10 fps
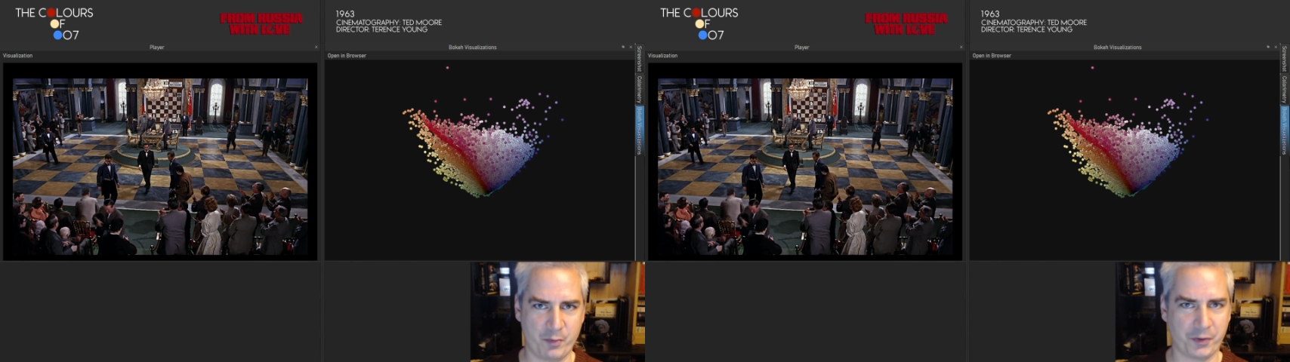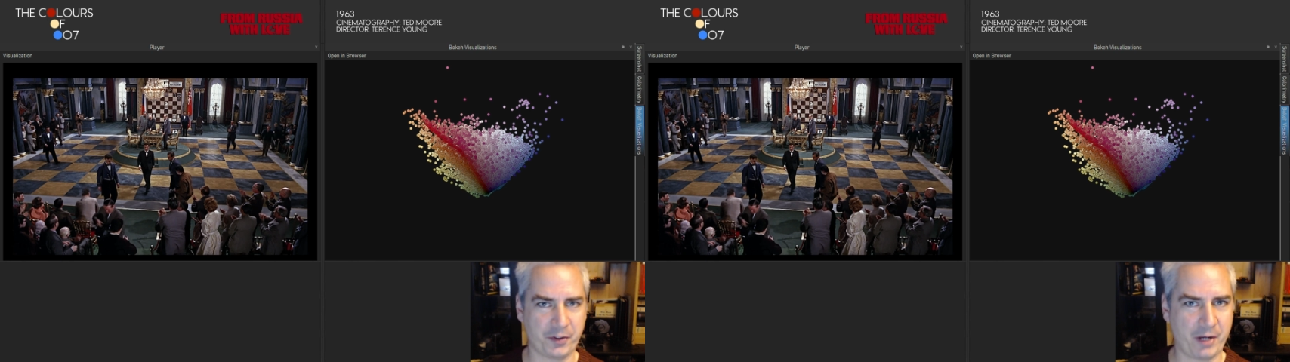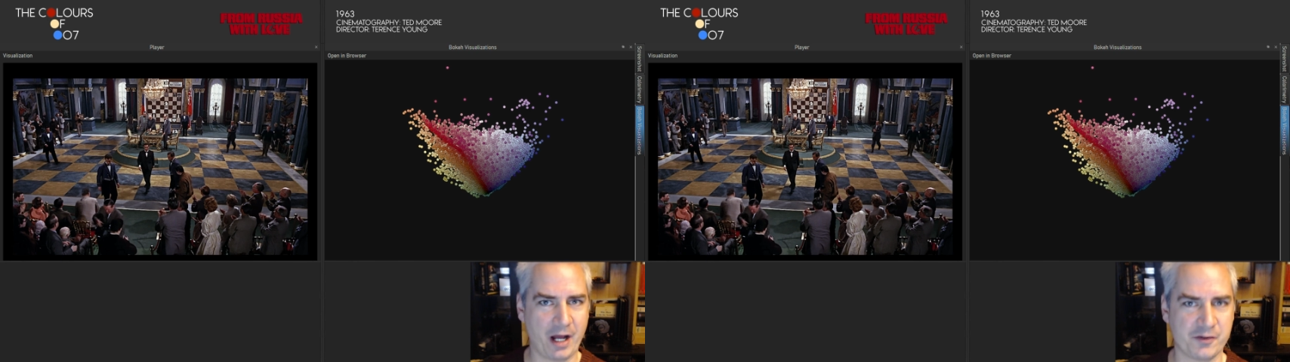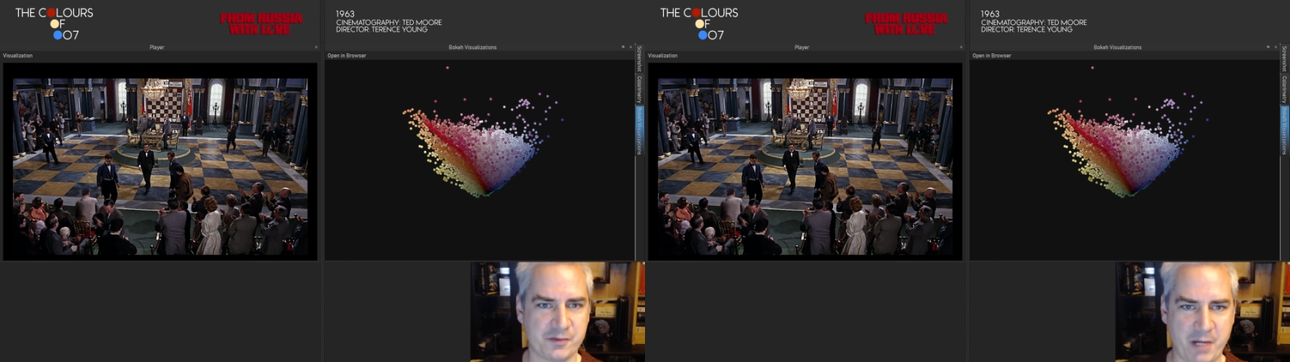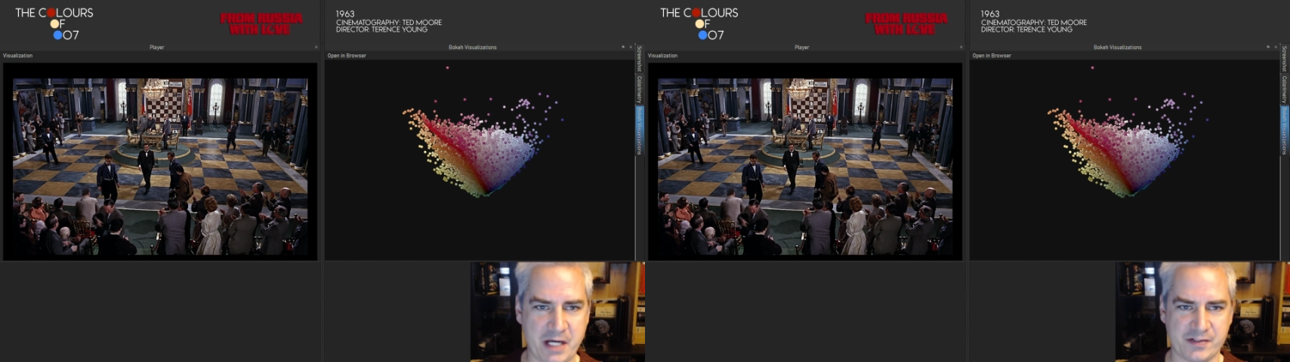And what the color
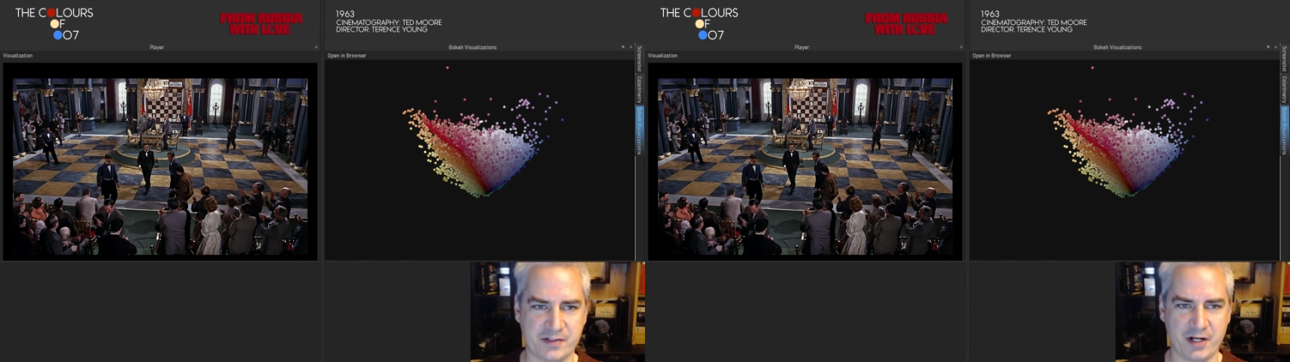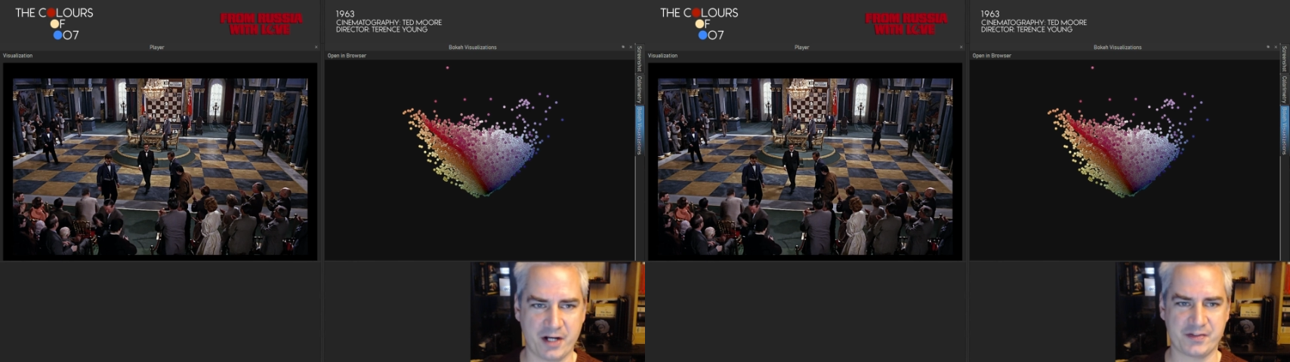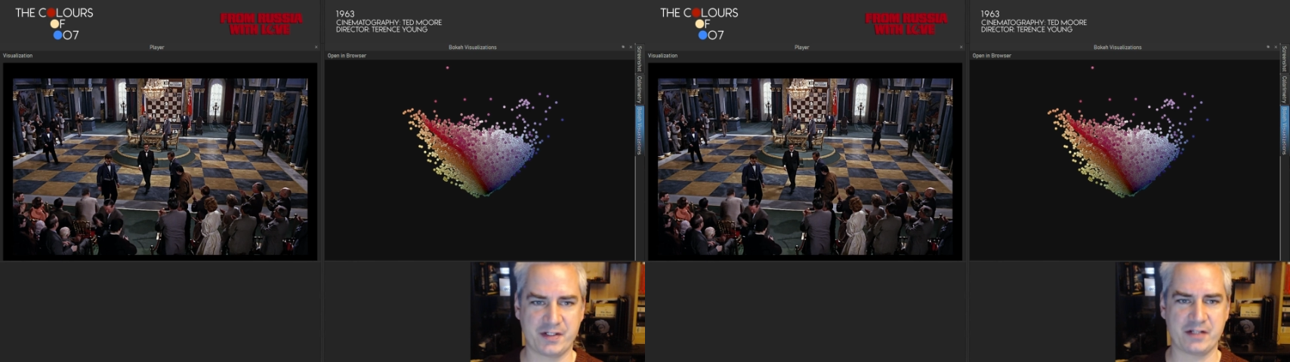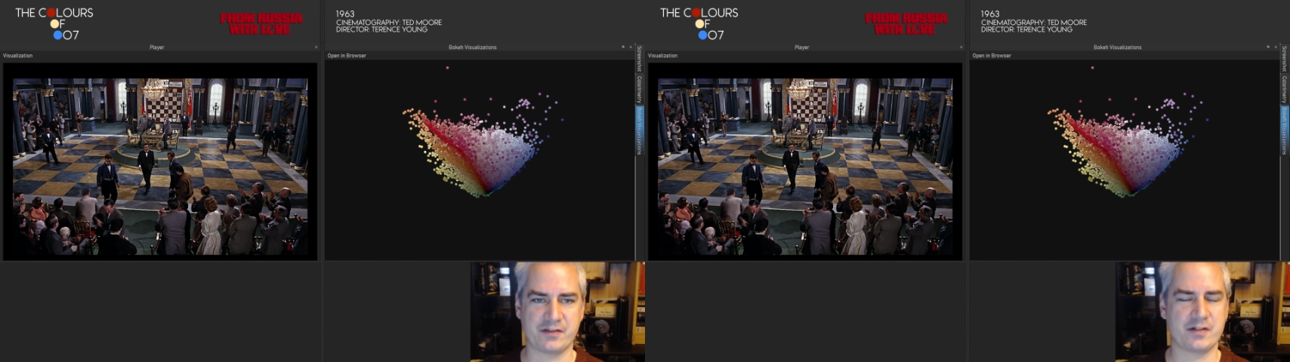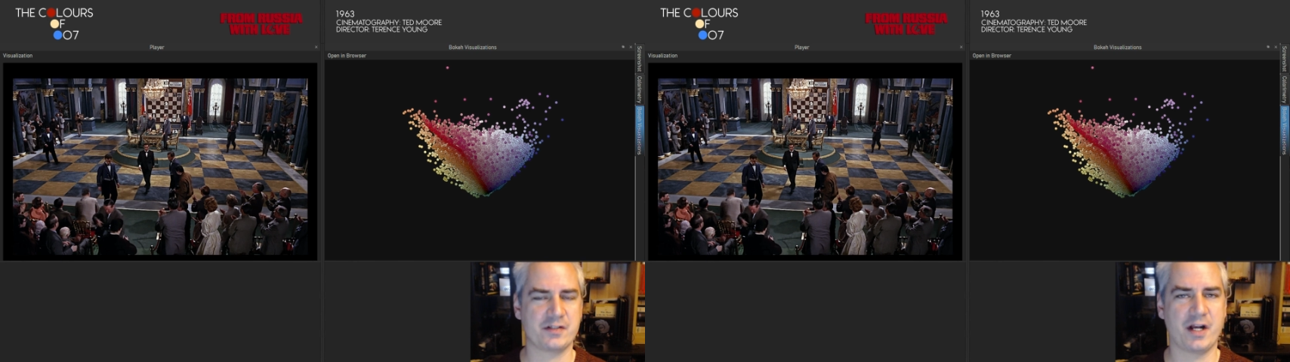space does
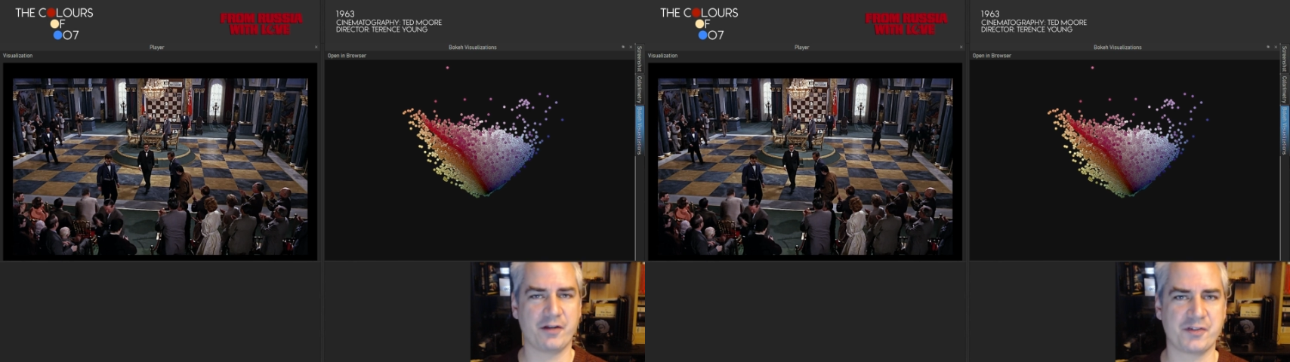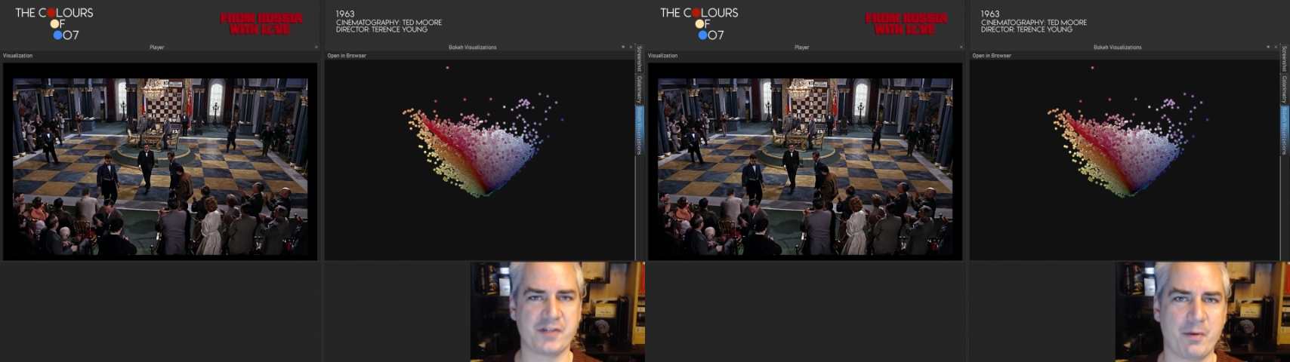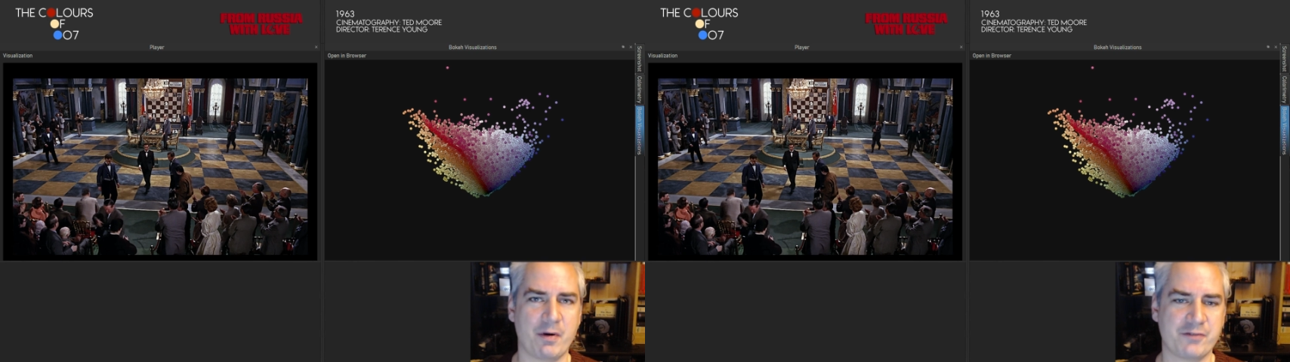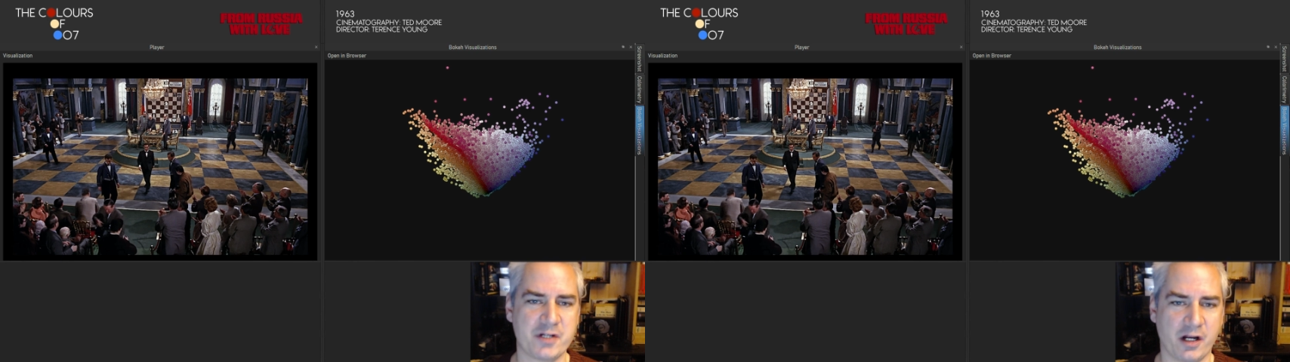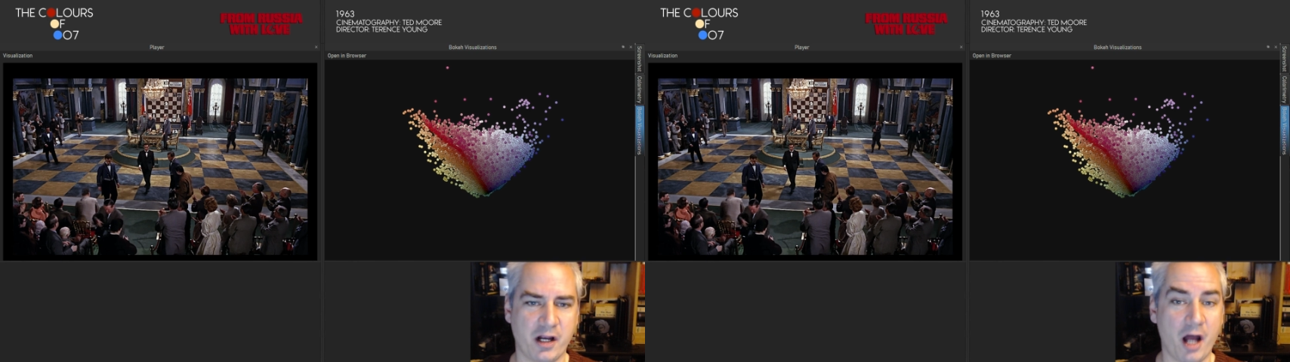is it tells us how
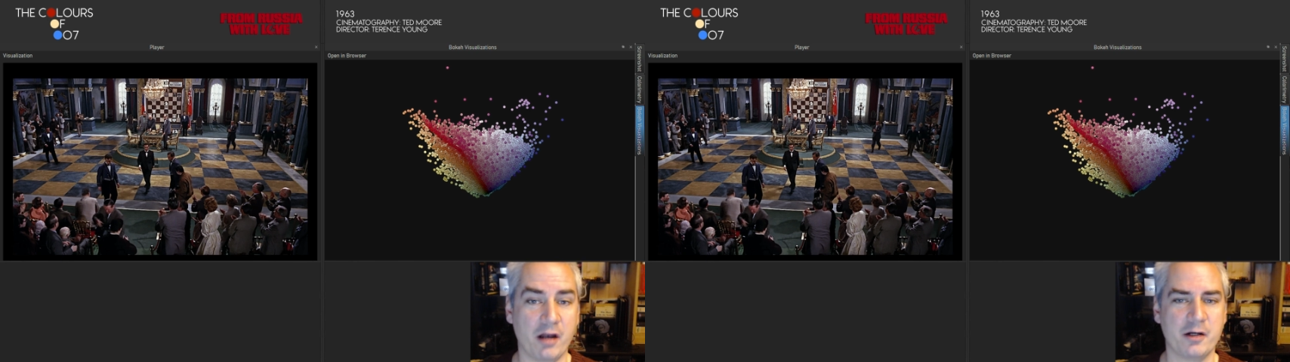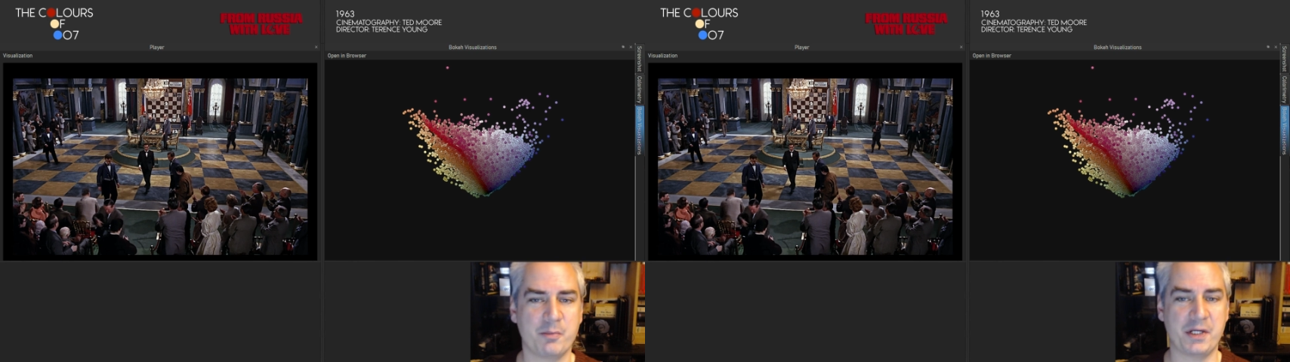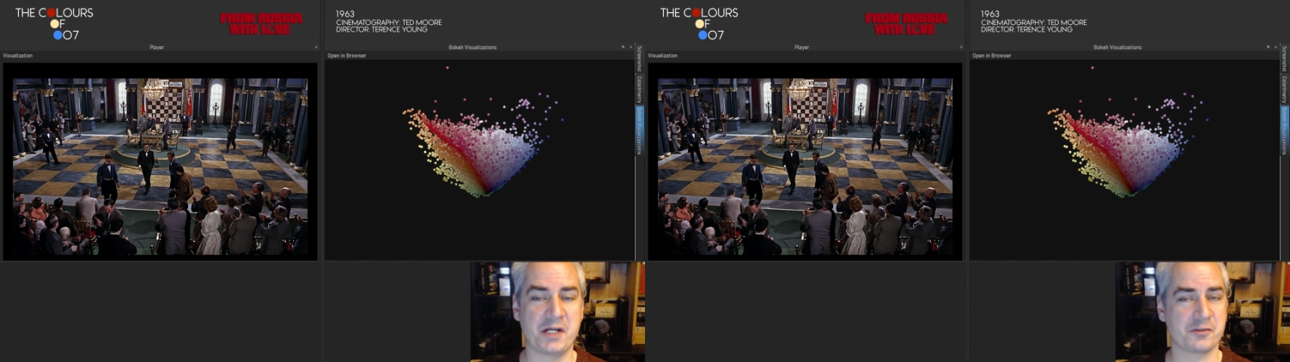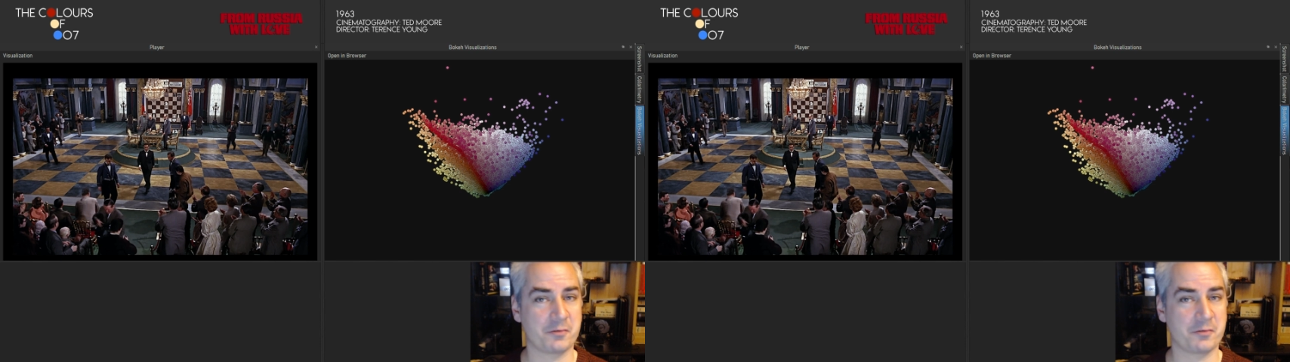often a color appears